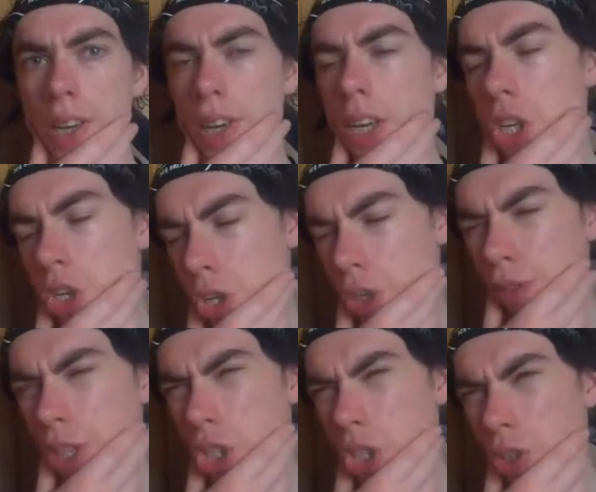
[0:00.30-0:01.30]
It is
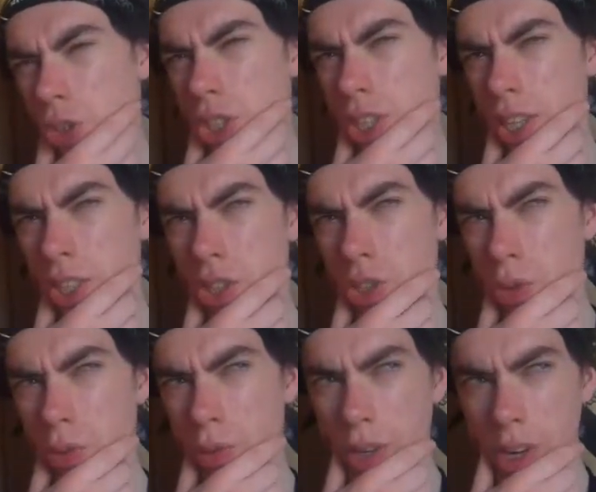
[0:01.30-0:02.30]
always so sad
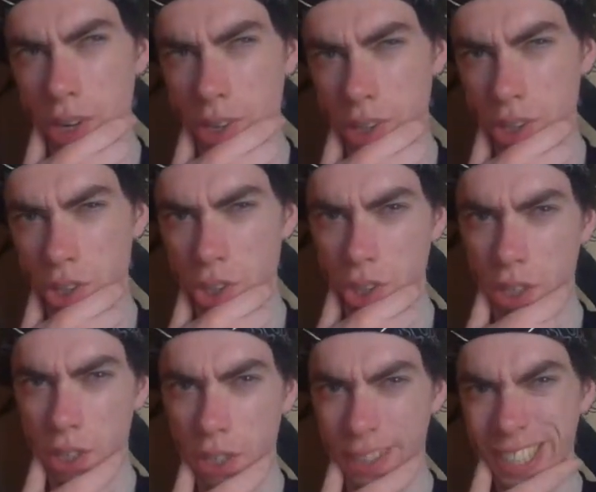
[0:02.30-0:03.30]
to realize
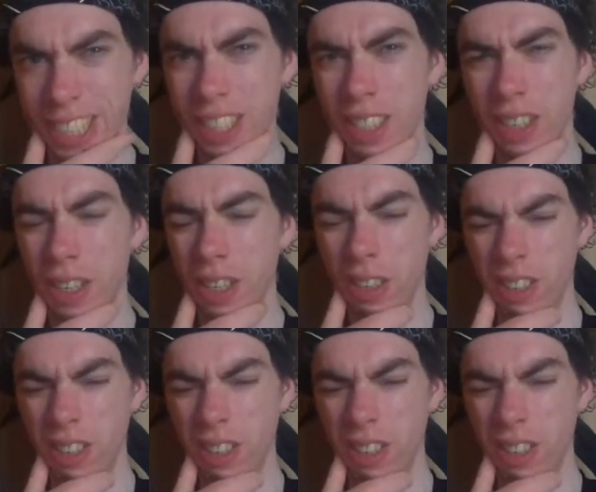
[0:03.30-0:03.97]
that the